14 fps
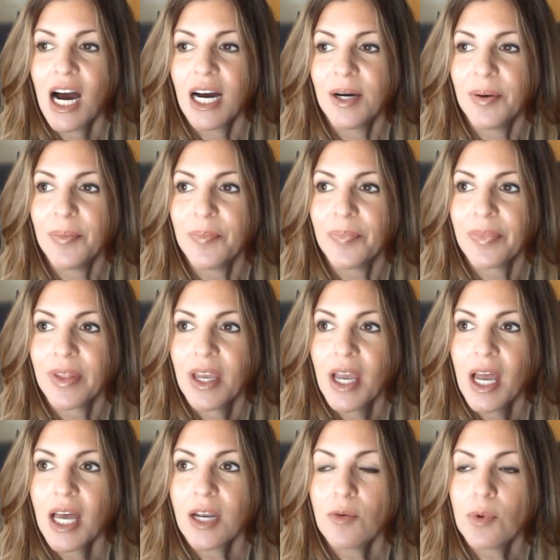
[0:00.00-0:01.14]
Um,
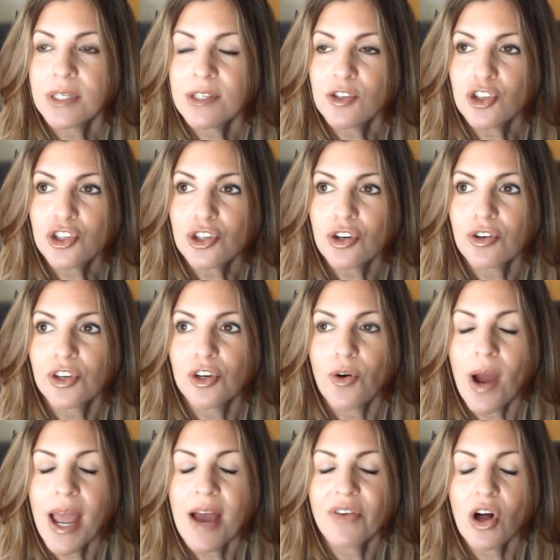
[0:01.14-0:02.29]
I wasn't sure. You know,
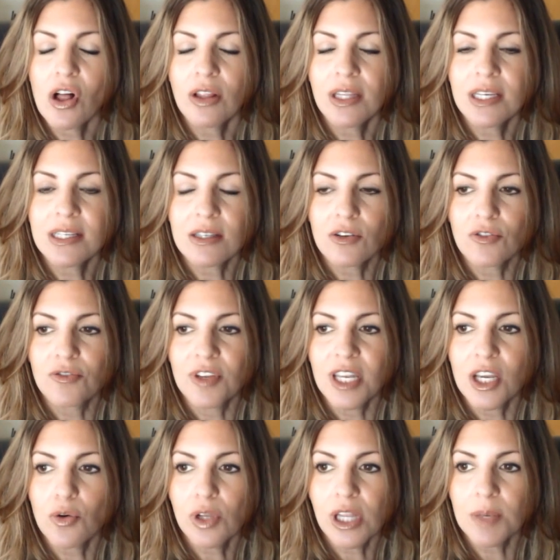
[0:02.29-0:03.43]
I have all these little
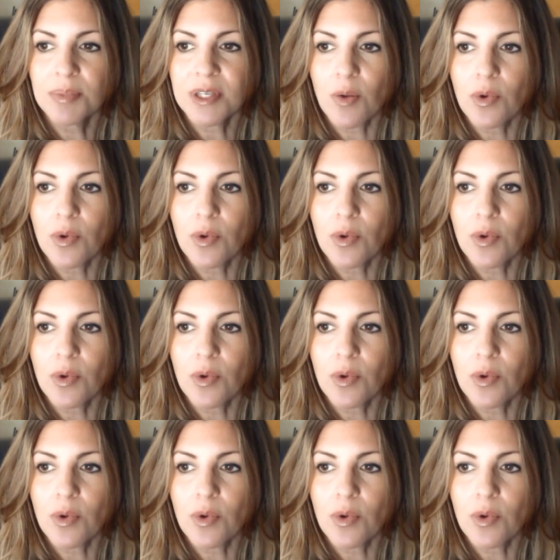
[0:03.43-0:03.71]
video clips.